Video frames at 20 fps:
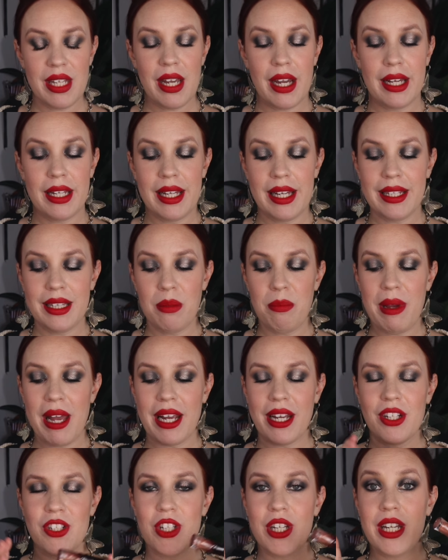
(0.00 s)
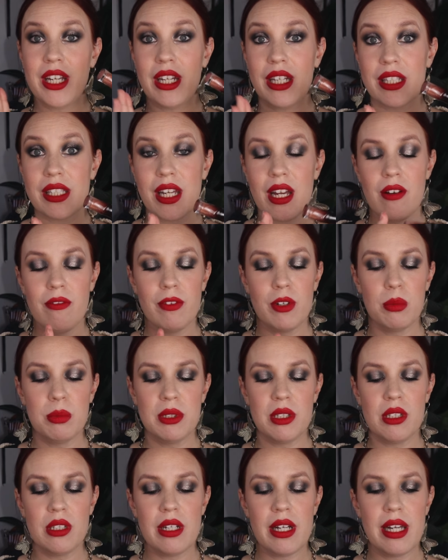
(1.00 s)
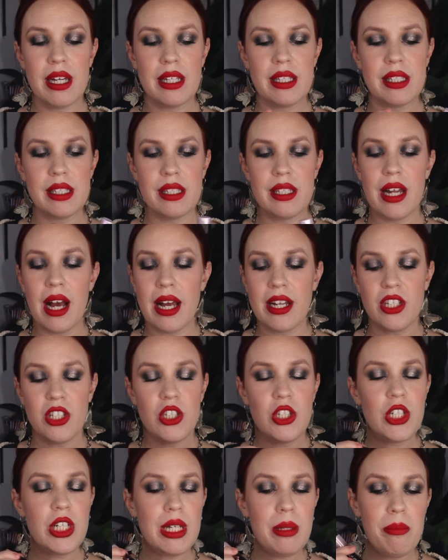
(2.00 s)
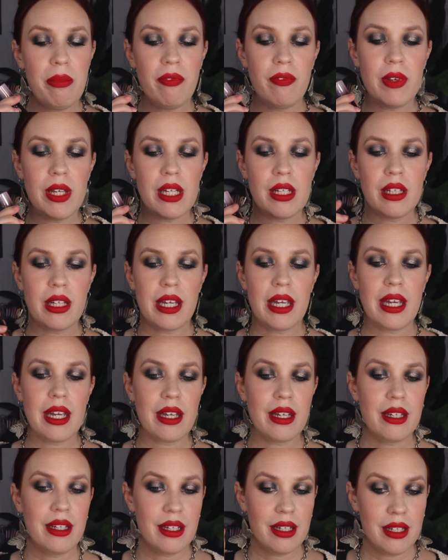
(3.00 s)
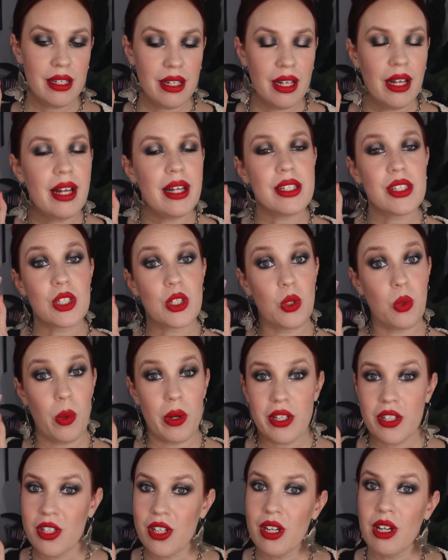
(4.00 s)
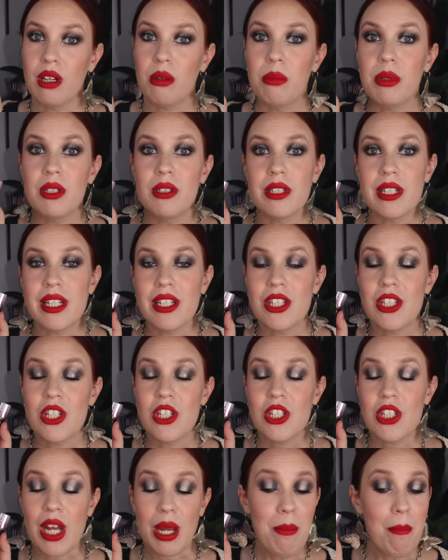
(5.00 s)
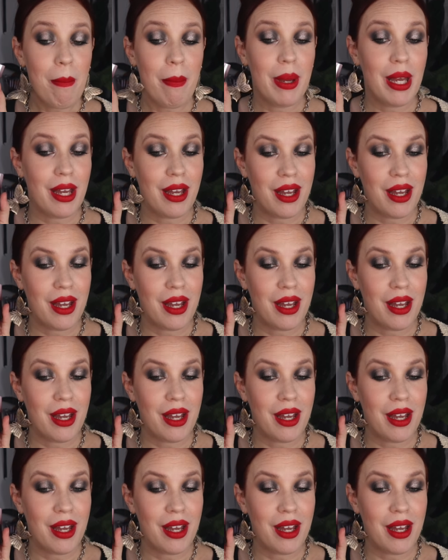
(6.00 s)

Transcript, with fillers: I like the packaging. It's comfortable. It's not cheap feeling. It's questionable in shape,